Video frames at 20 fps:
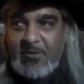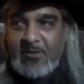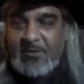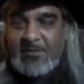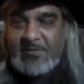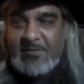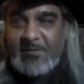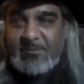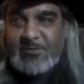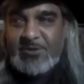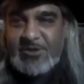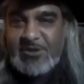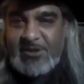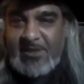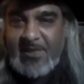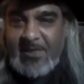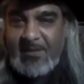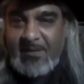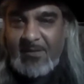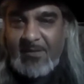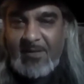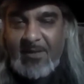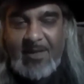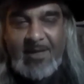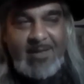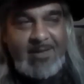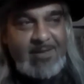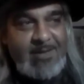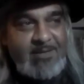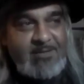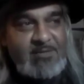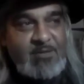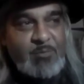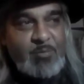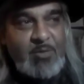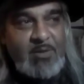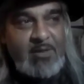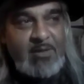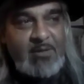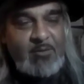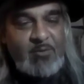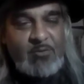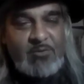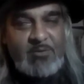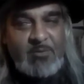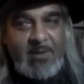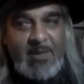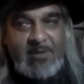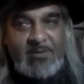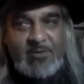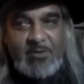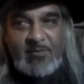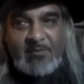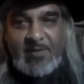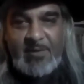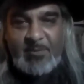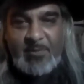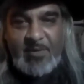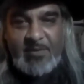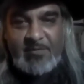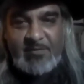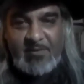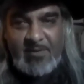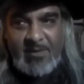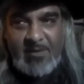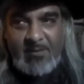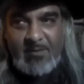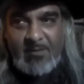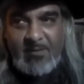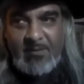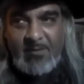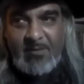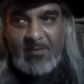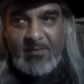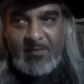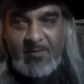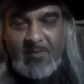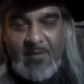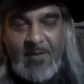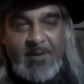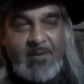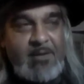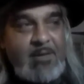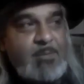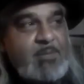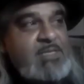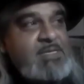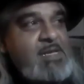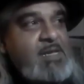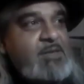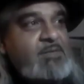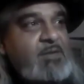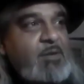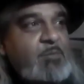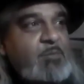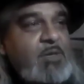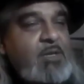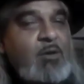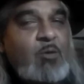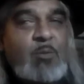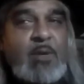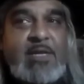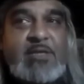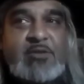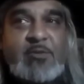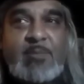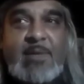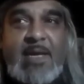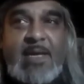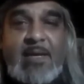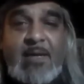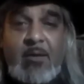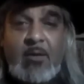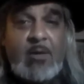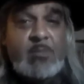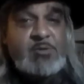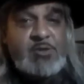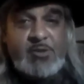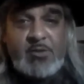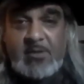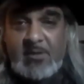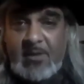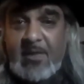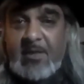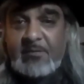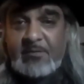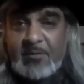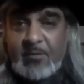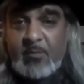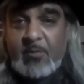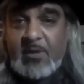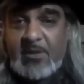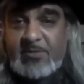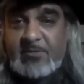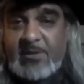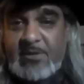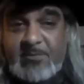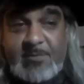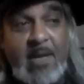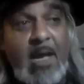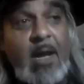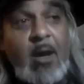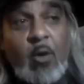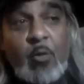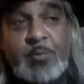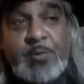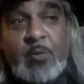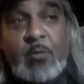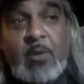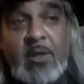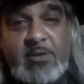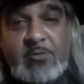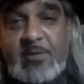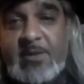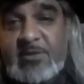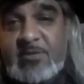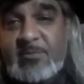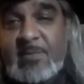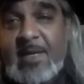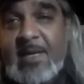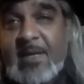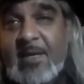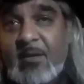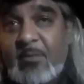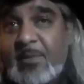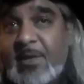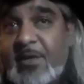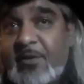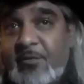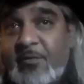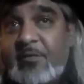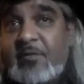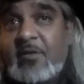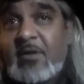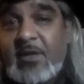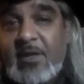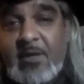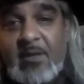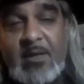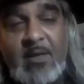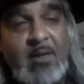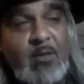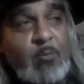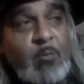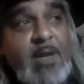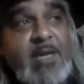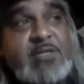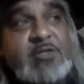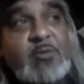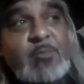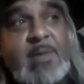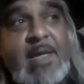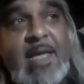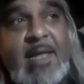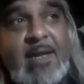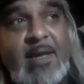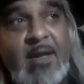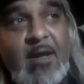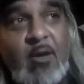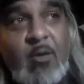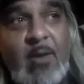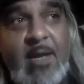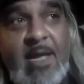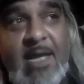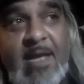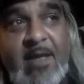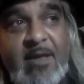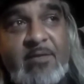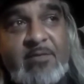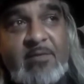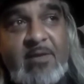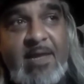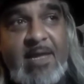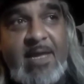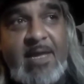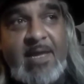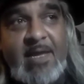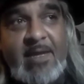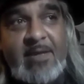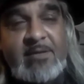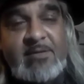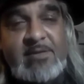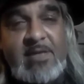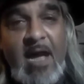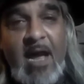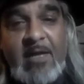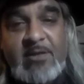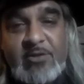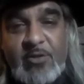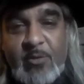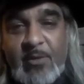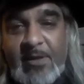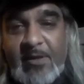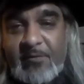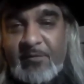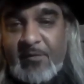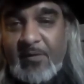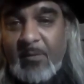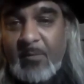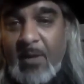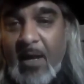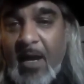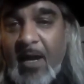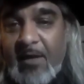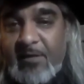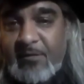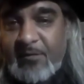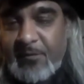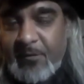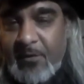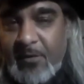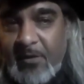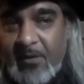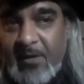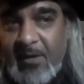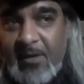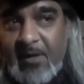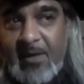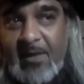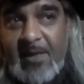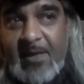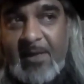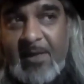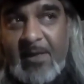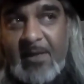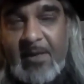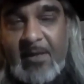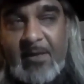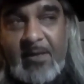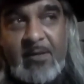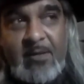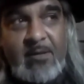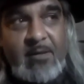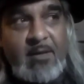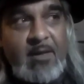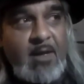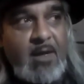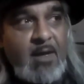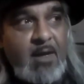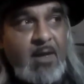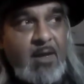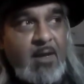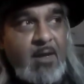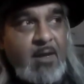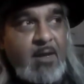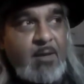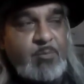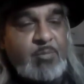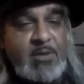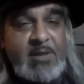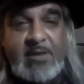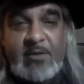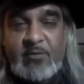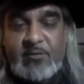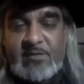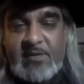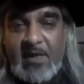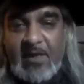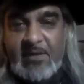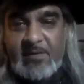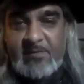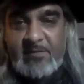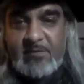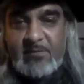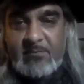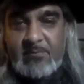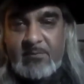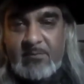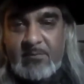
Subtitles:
or some shit, and he's the political director of NBC. Let me tell you something. You know Rachel Maddow? I'm sure a lot of you watch Rachel Maddow. I hope you watch Rachel Maddow, man. You should. Rachel Maddow has a doctorate from Oxford in political science.